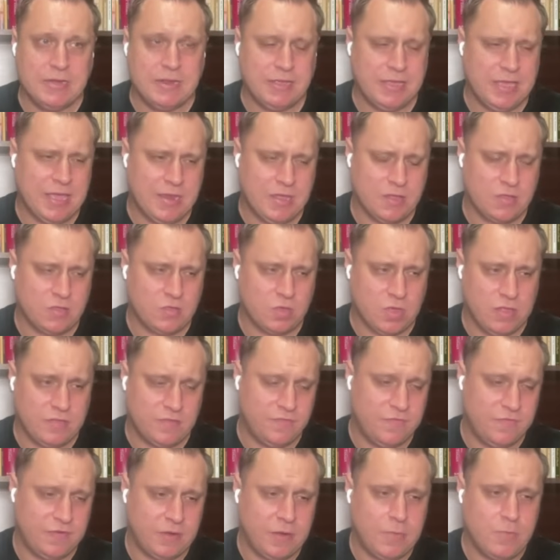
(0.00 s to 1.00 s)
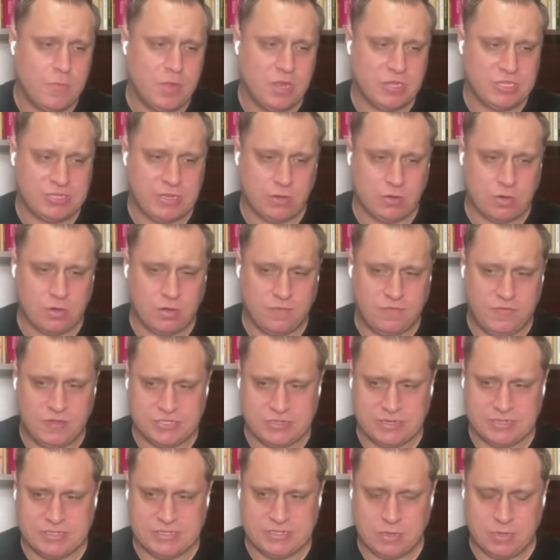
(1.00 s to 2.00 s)
again, it's very much like
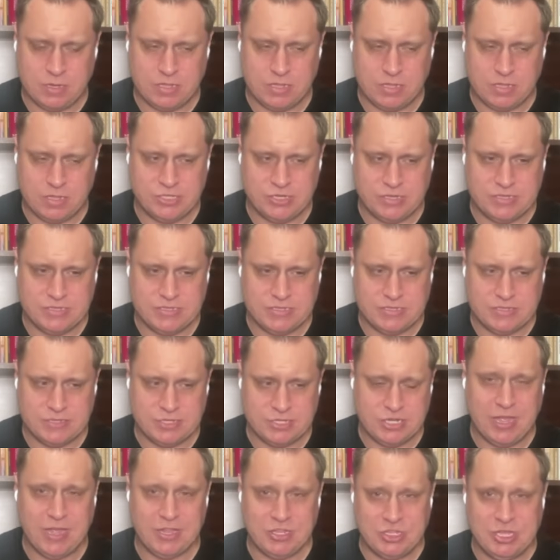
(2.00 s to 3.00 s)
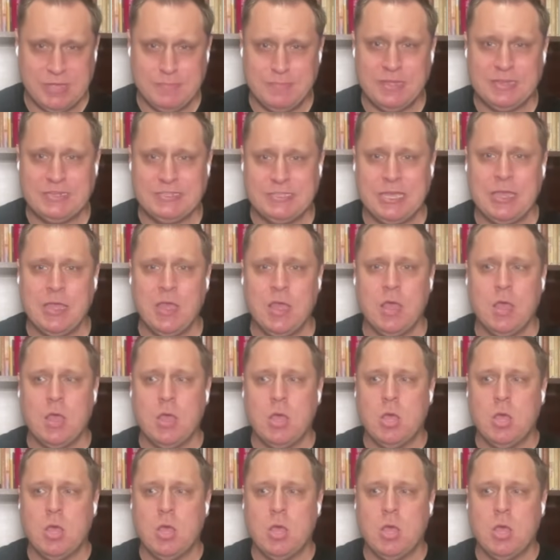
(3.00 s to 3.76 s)
artificial intelligence and ChatGPT,